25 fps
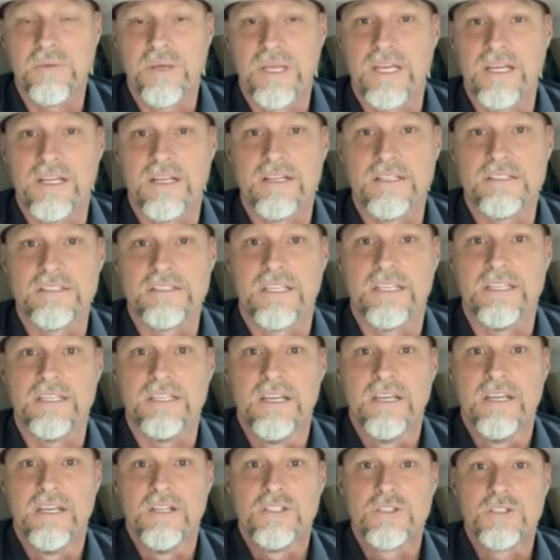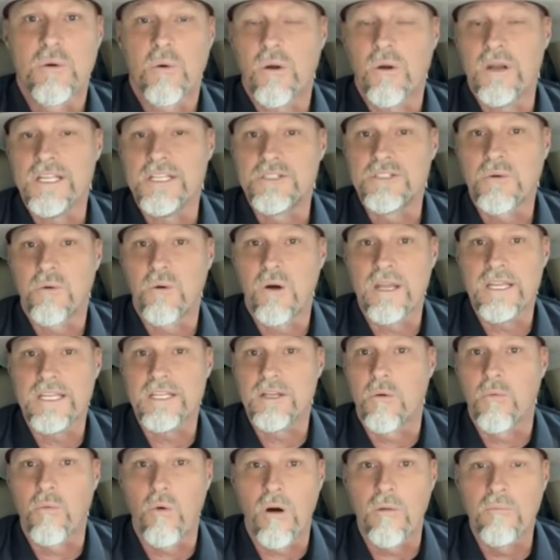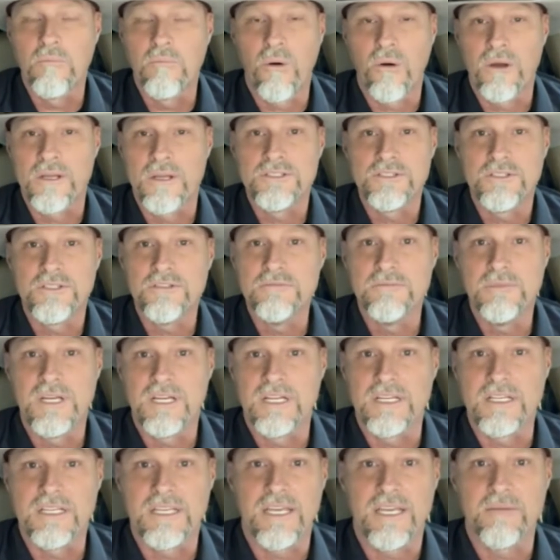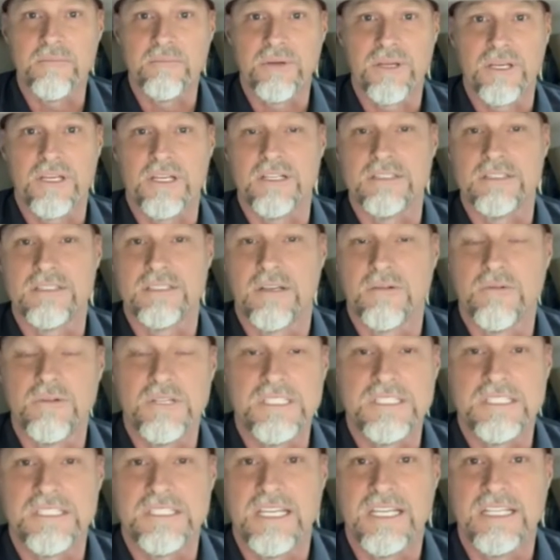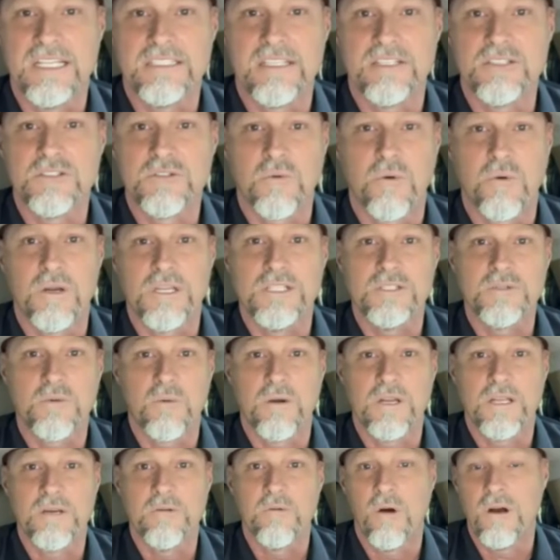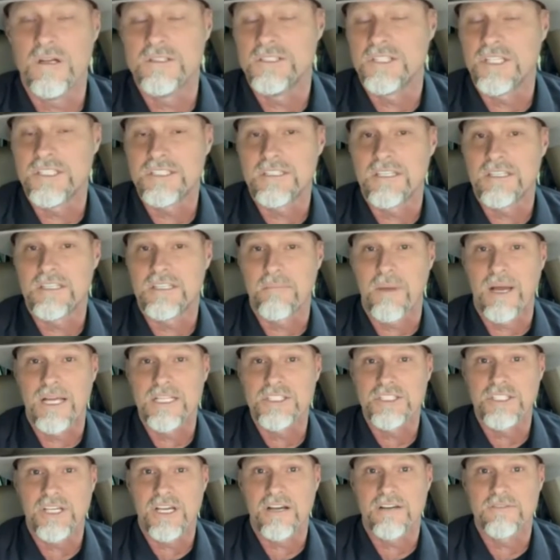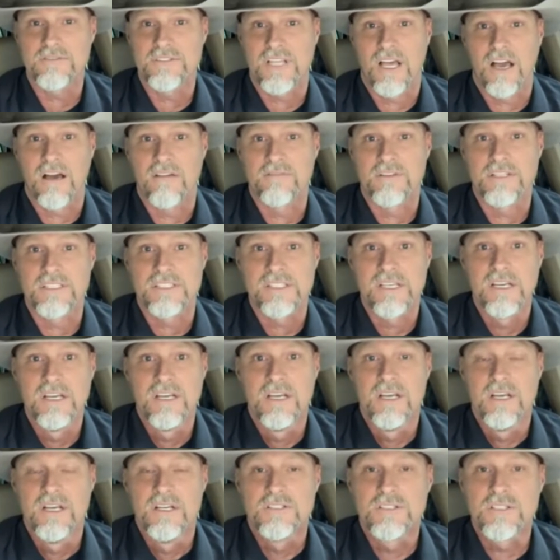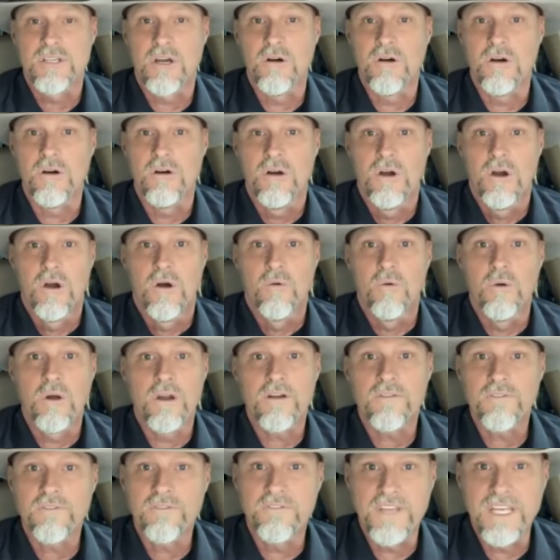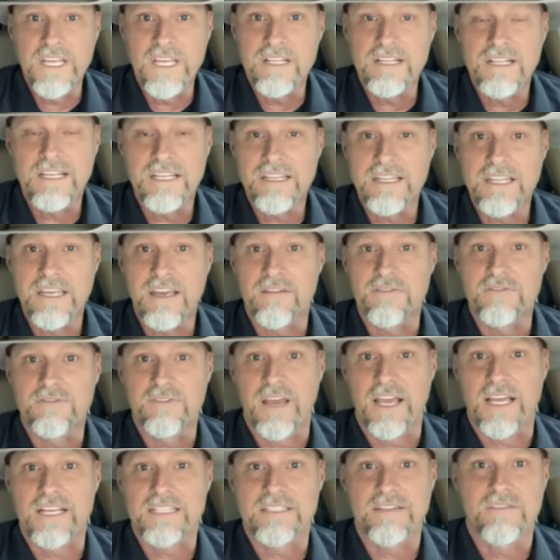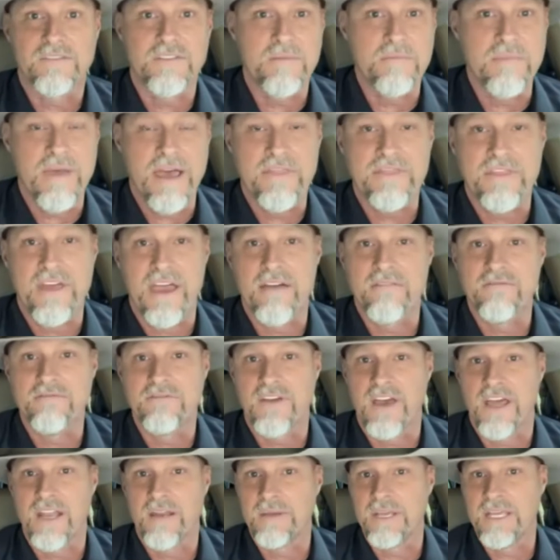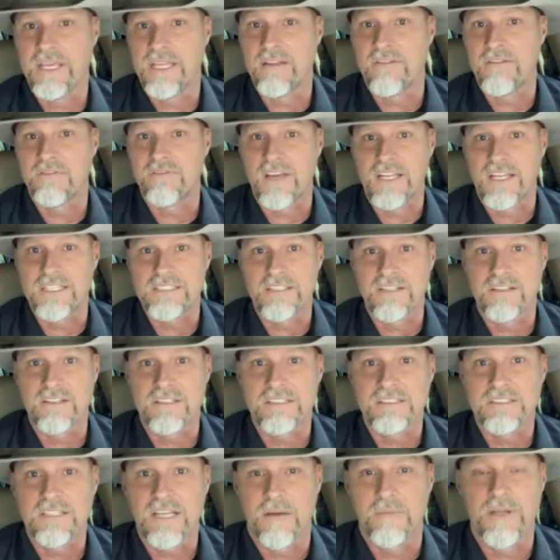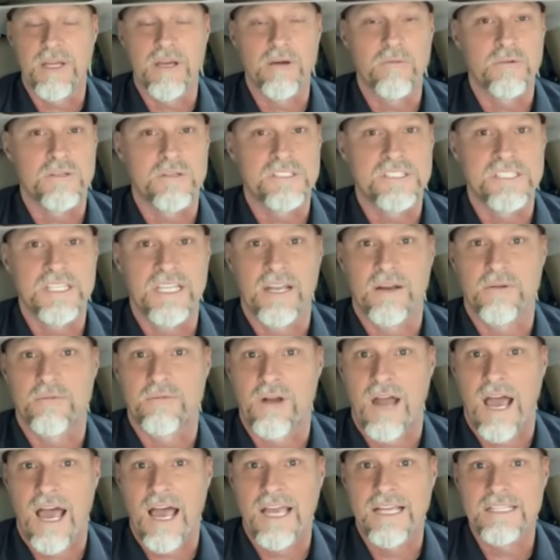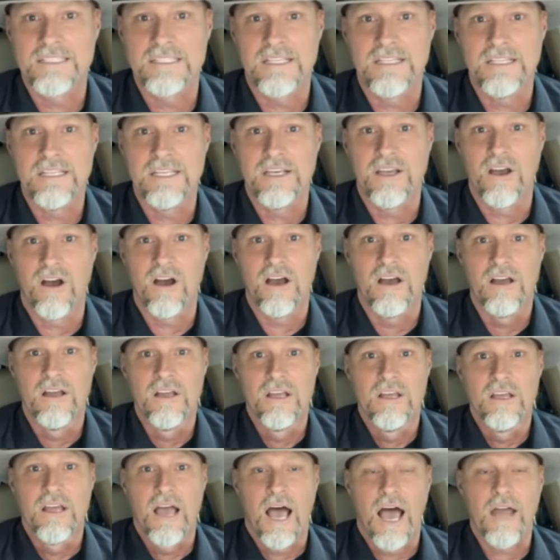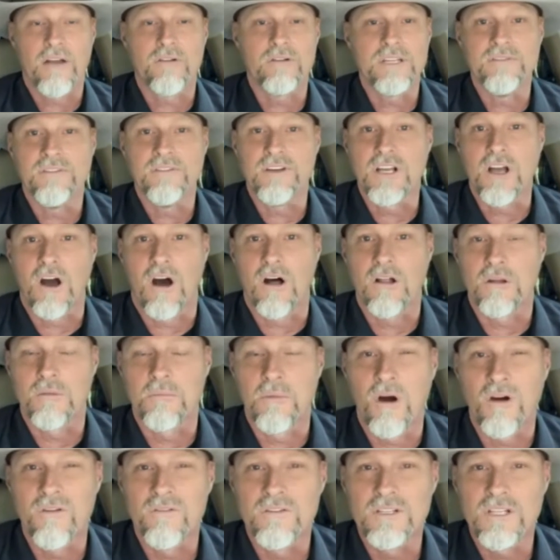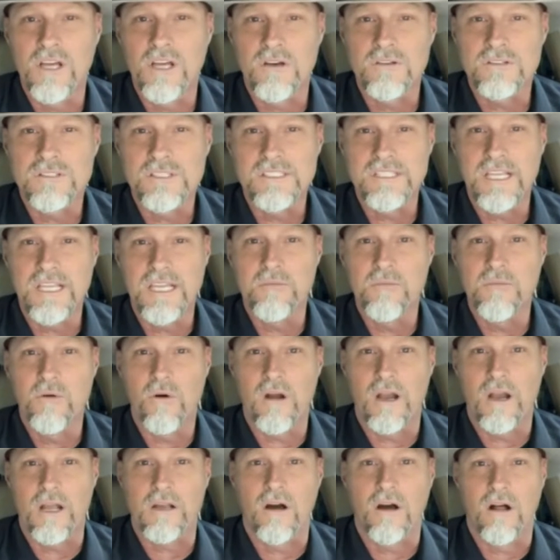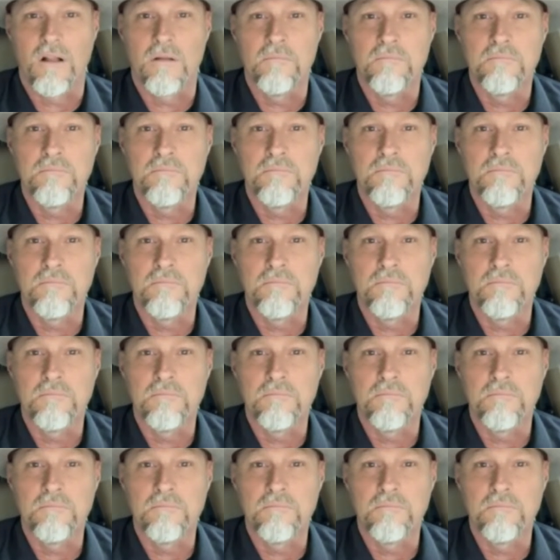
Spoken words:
pills in 2020 to 1.2 million pills that we seized in 2021 just at my sheriff's office. So we're feeling the effects of the methamphetamine, the fentanyl that's come in. We're seeing a rise in I don't even call them overdoses anymore. I call them